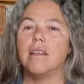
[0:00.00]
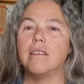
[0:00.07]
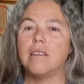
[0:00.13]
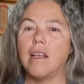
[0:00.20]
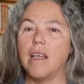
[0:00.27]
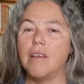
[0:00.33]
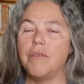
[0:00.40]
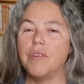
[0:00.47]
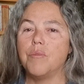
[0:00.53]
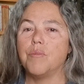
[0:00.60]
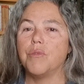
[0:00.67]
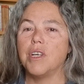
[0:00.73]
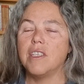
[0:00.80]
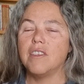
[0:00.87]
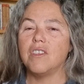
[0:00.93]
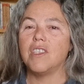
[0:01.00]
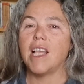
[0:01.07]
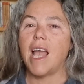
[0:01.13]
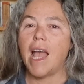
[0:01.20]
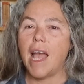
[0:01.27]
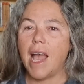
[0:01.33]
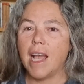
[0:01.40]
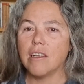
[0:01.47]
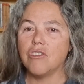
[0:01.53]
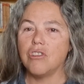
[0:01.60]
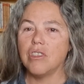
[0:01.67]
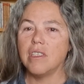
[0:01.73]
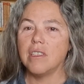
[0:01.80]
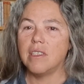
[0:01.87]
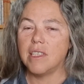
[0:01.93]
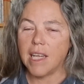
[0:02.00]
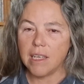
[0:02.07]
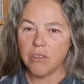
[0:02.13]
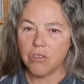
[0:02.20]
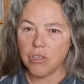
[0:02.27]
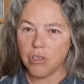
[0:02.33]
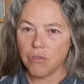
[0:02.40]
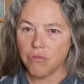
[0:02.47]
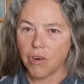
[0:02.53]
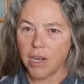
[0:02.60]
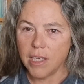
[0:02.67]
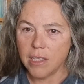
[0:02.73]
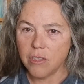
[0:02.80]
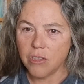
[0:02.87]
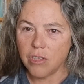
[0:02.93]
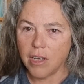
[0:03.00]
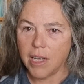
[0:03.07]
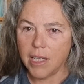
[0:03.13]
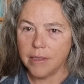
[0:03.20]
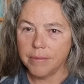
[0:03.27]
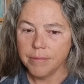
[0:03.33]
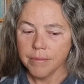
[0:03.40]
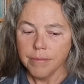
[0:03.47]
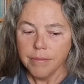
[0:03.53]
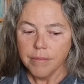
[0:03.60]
David Brin's actual intentional writing style.